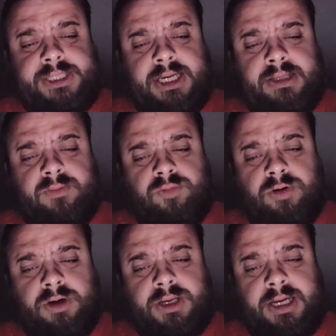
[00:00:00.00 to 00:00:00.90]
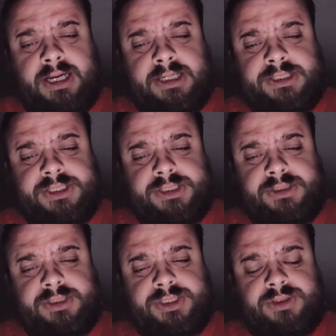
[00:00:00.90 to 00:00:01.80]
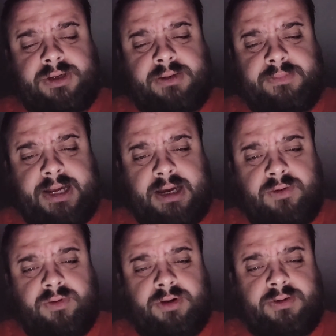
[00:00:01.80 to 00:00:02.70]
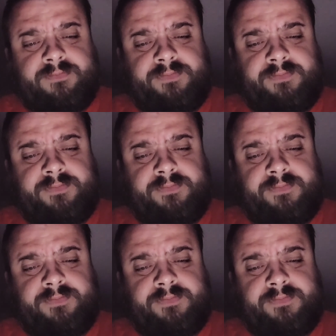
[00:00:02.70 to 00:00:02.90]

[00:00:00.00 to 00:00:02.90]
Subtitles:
tandem work as the starting backcourt?